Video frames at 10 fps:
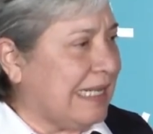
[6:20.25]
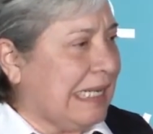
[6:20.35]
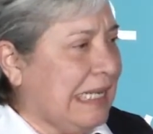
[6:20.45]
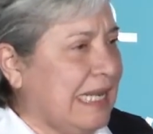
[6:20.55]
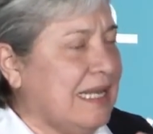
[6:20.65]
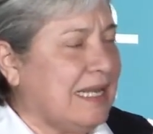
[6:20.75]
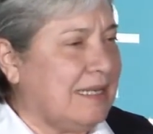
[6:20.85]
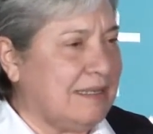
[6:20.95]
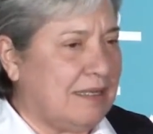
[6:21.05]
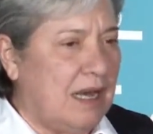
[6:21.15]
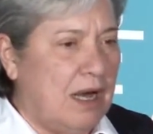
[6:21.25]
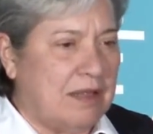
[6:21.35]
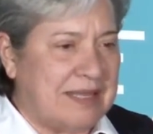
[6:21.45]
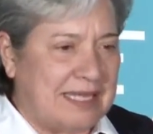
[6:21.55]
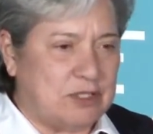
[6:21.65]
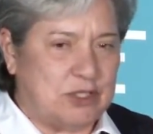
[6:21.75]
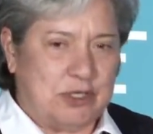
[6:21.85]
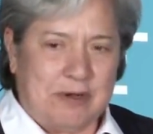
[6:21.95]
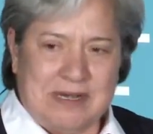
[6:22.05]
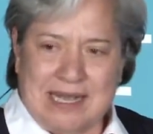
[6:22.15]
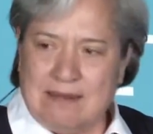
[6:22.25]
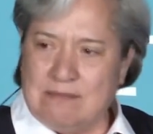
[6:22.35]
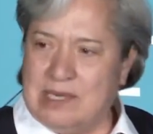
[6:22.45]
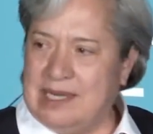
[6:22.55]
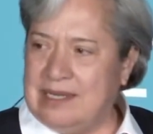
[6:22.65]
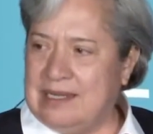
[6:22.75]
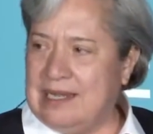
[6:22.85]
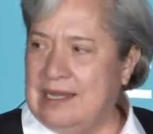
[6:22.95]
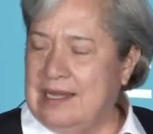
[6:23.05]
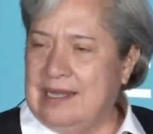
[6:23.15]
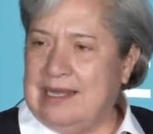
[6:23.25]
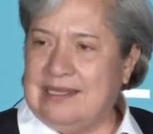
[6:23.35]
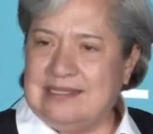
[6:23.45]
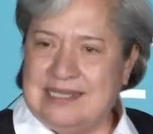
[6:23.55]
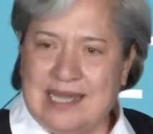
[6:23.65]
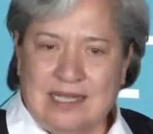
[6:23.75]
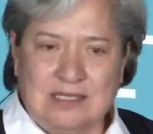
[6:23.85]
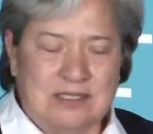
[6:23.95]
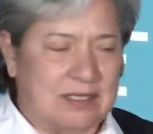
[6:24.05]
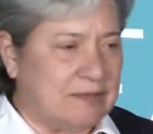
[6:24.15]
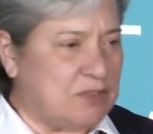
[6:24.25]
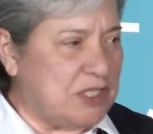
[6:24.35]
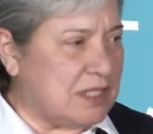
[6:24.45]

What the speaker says: cleaning all that dirt and mud and days of